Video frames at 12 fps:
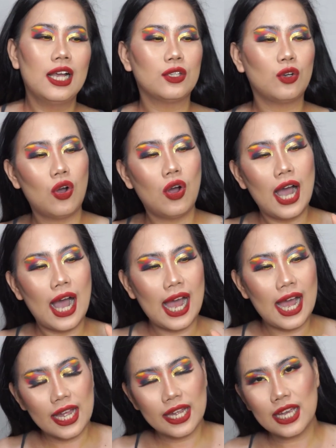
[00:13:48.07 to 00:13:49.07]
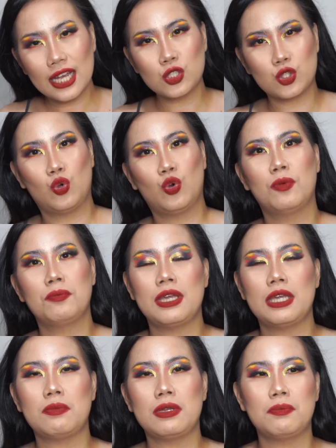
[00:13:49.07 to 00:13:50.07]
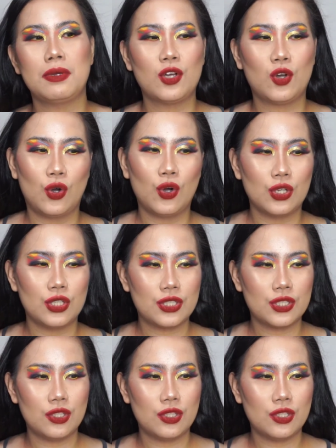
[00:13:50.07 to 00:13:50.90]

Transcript: So, I assume maybe because,